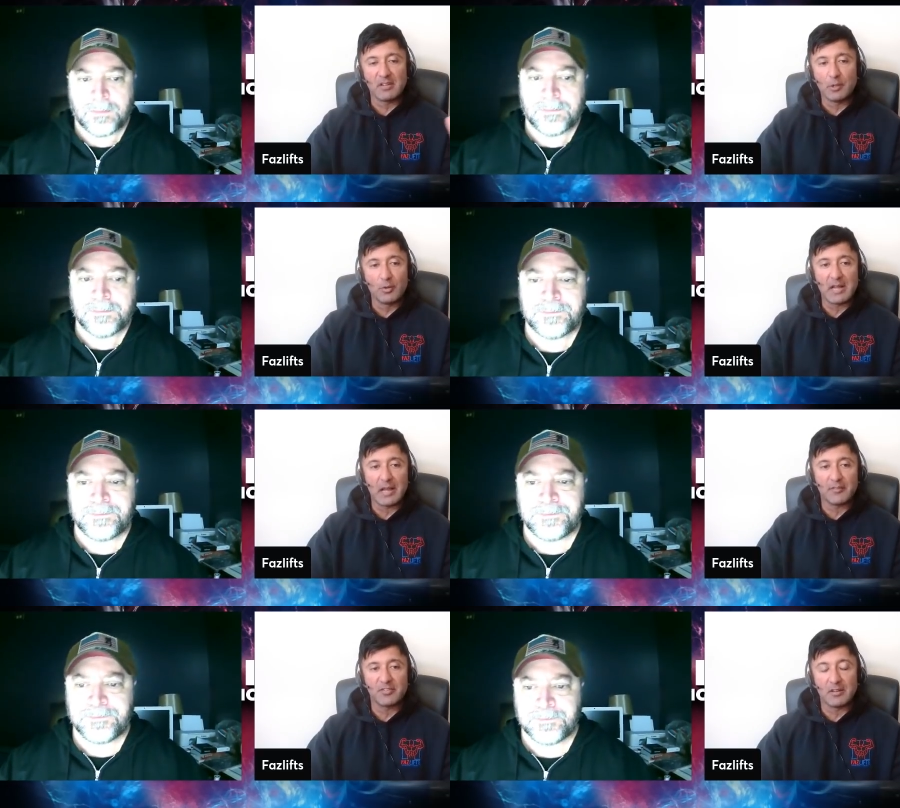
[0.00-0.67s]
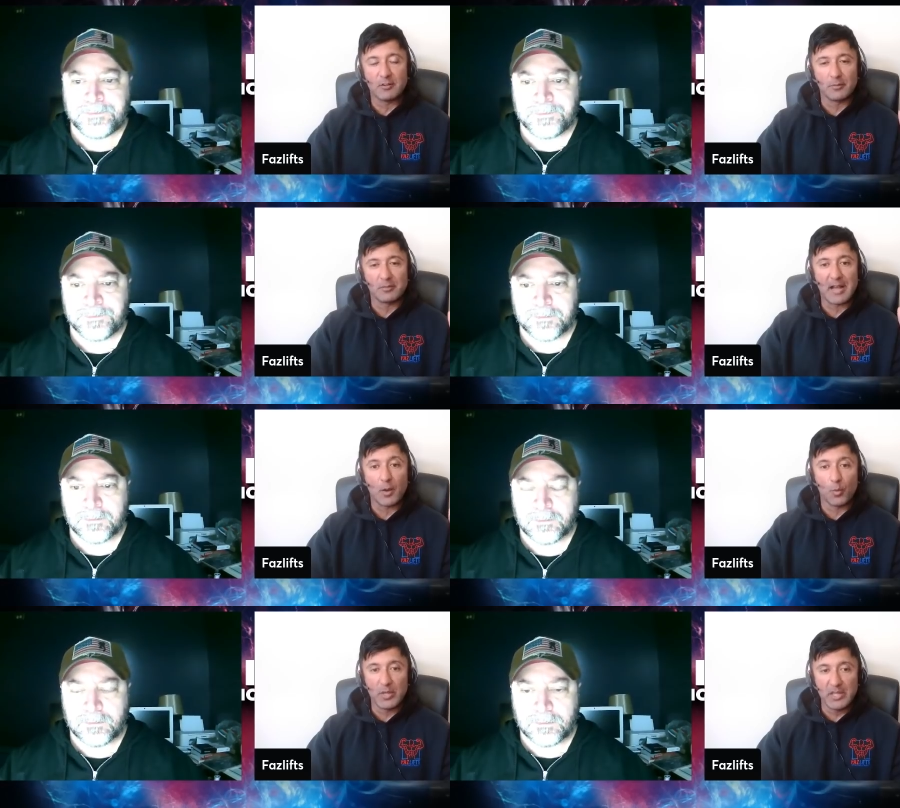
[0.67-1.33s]
Speaker 1: that you and I have said in terms of
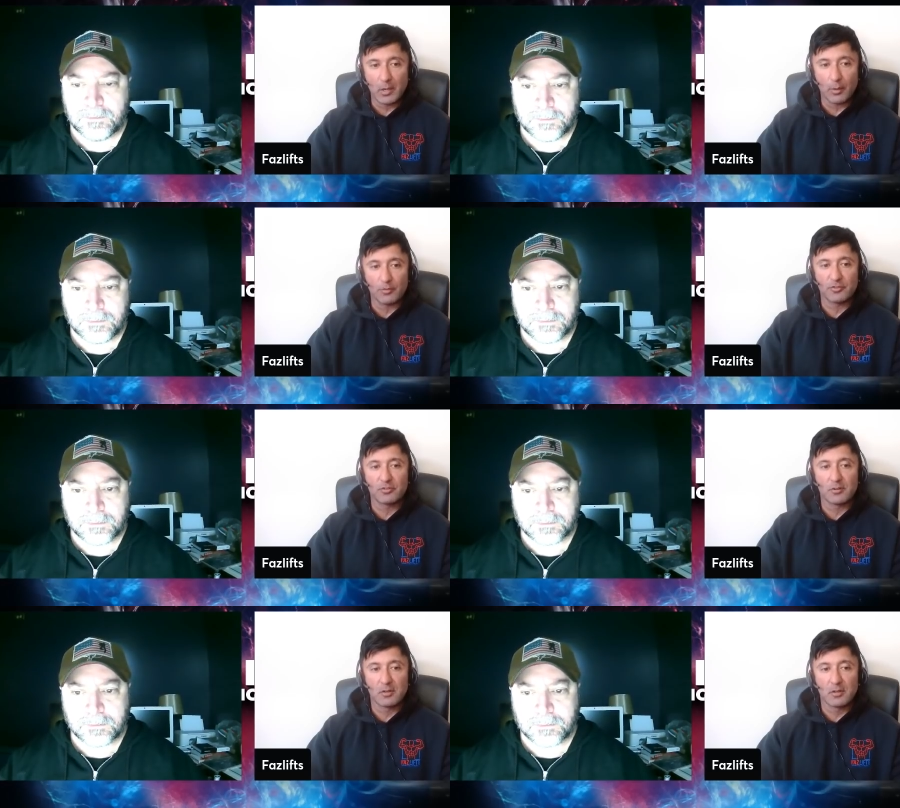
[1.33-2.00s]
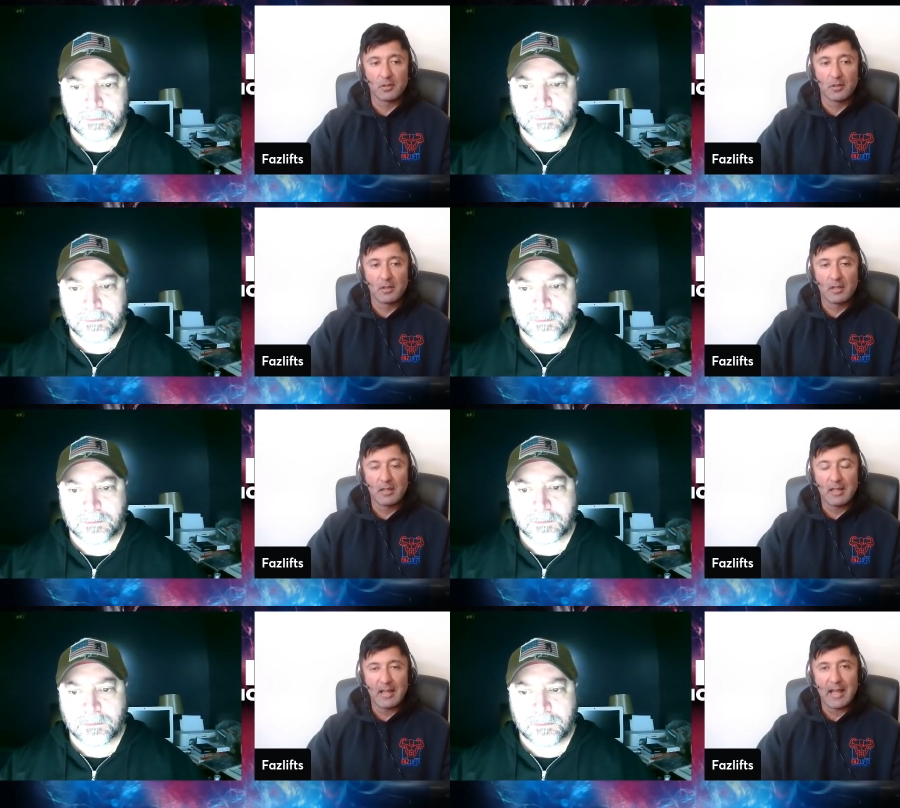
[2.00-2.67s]
how we coach,
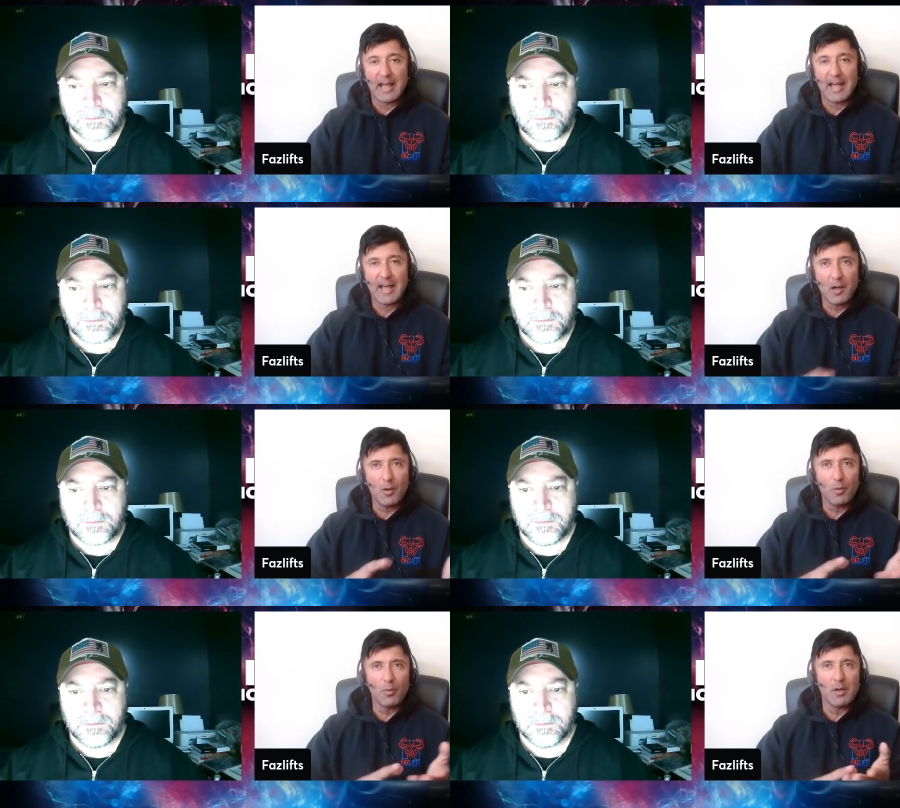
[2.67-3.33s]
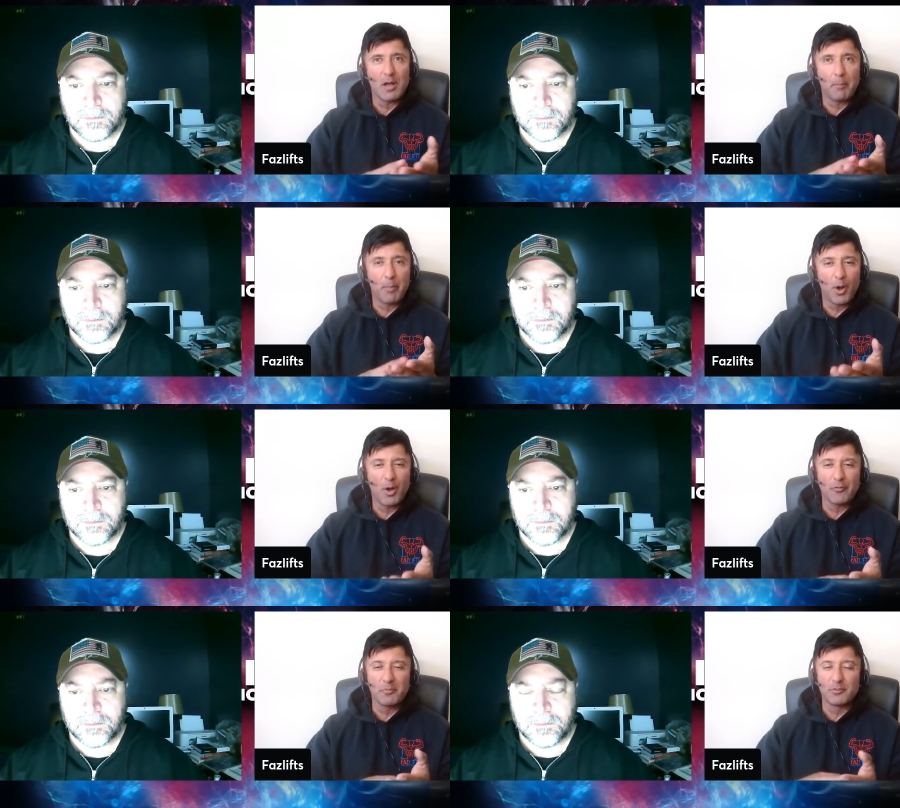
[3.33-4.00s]
how,
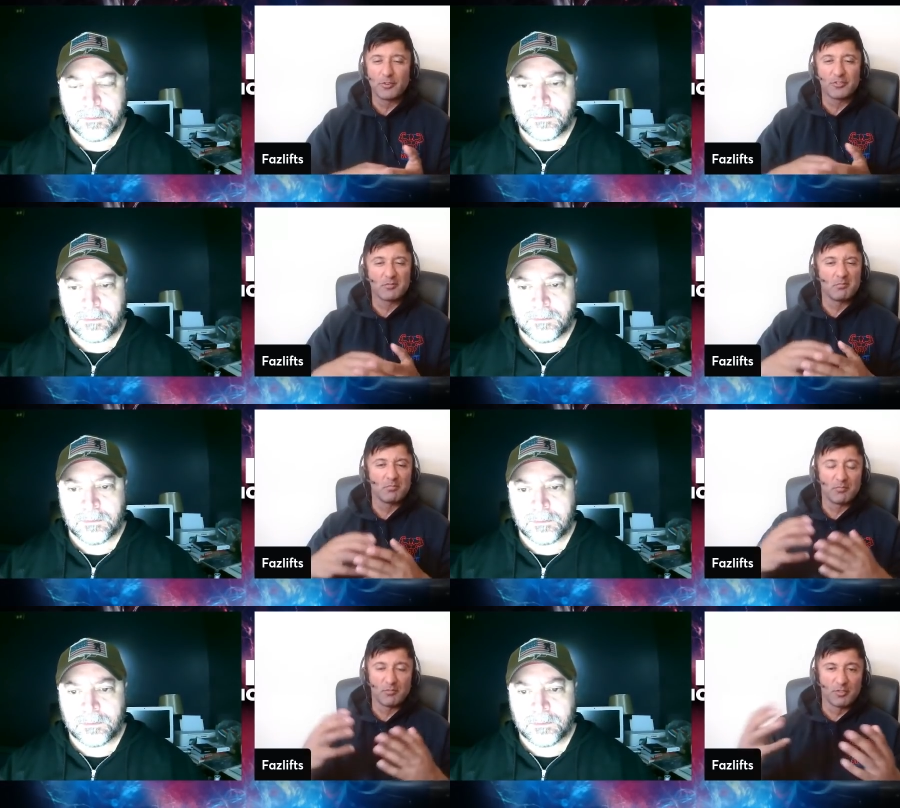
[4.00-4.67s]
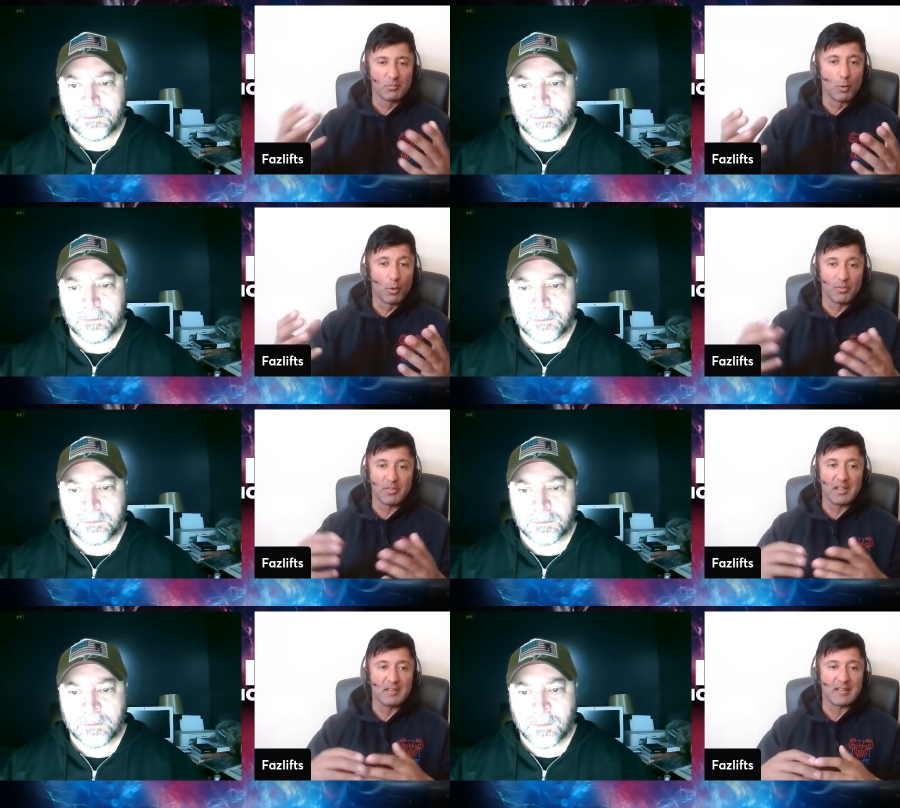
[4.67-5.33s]
apart from just small
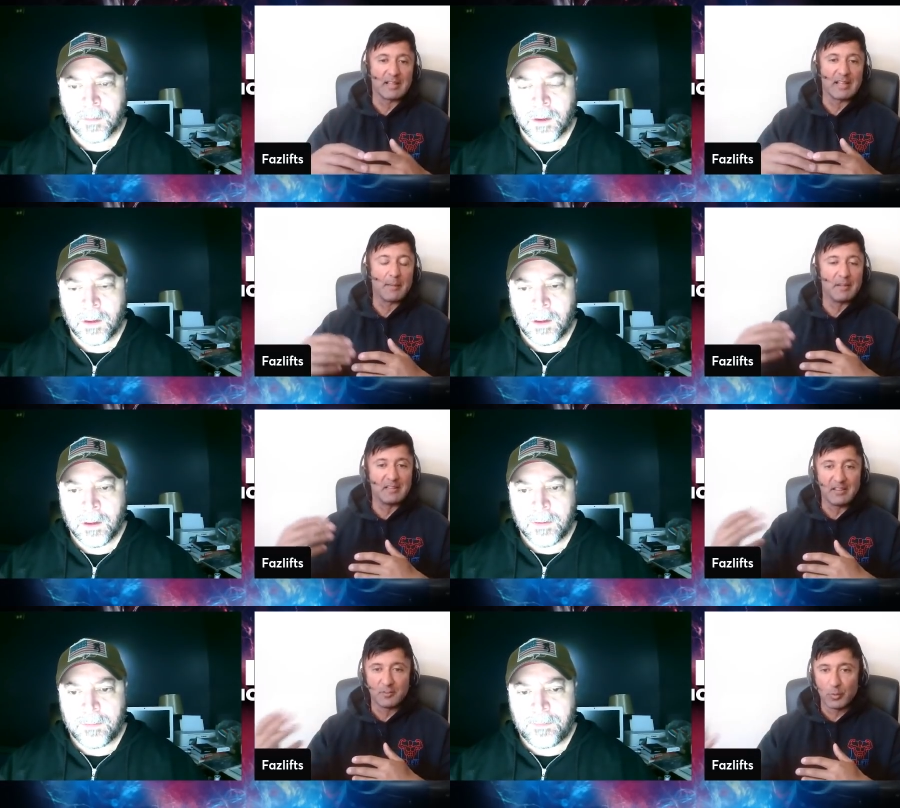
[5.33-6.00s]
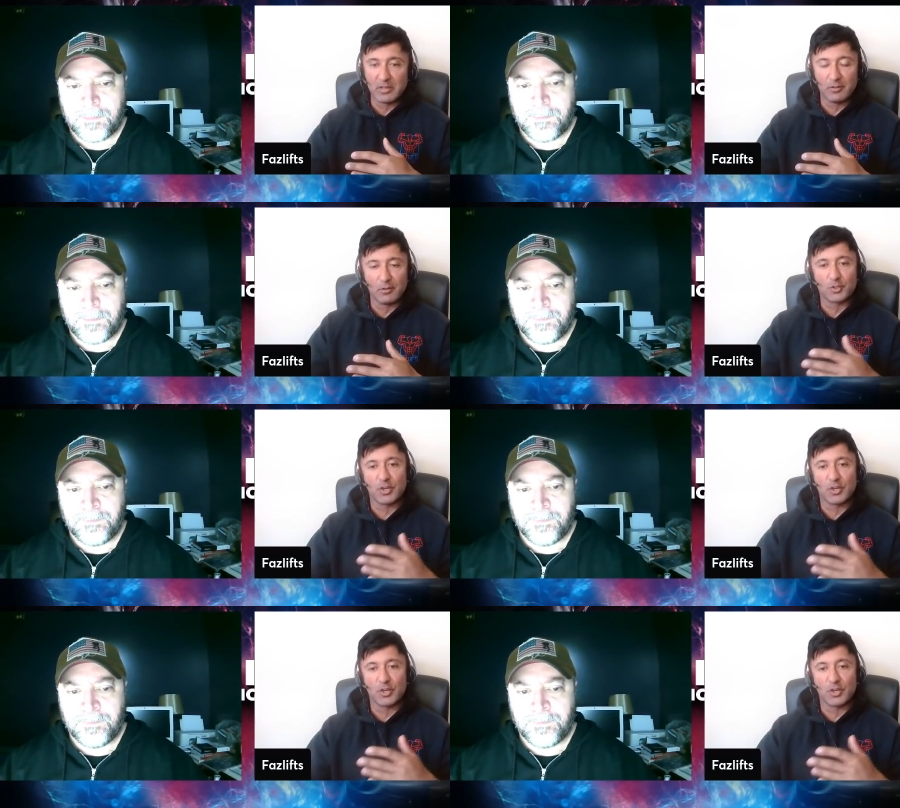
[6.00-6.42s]
things like how many days a week do you